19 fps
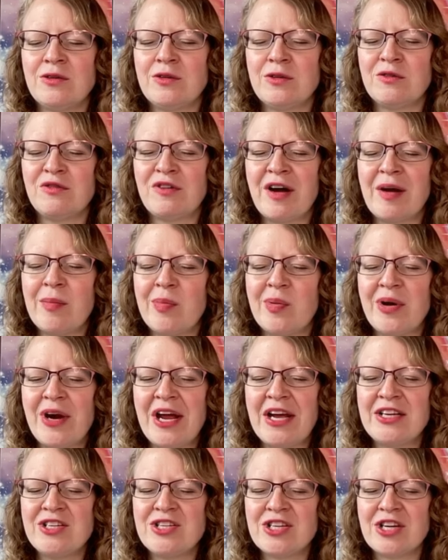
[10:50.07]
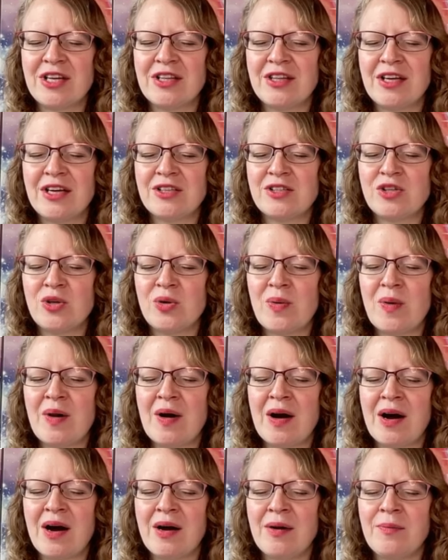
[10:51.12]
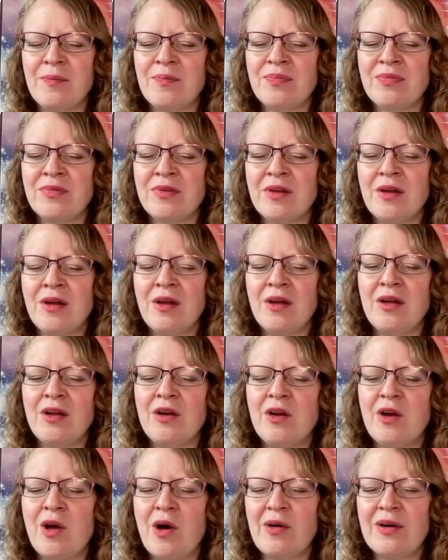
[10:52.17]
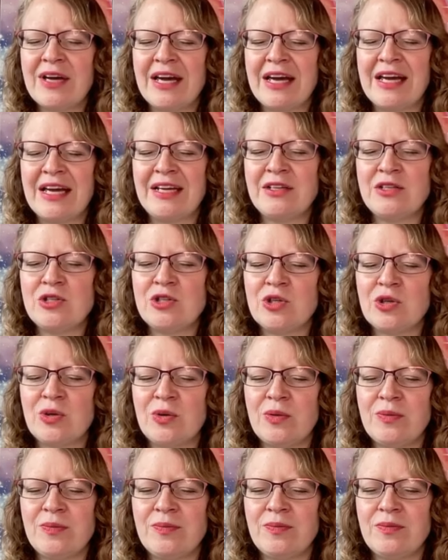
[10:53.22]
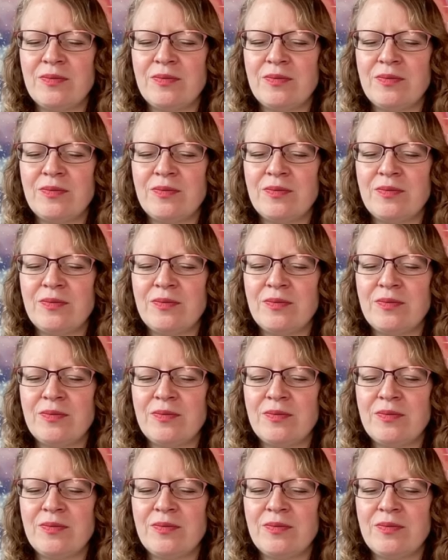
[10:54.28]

or a vibration that you are locking into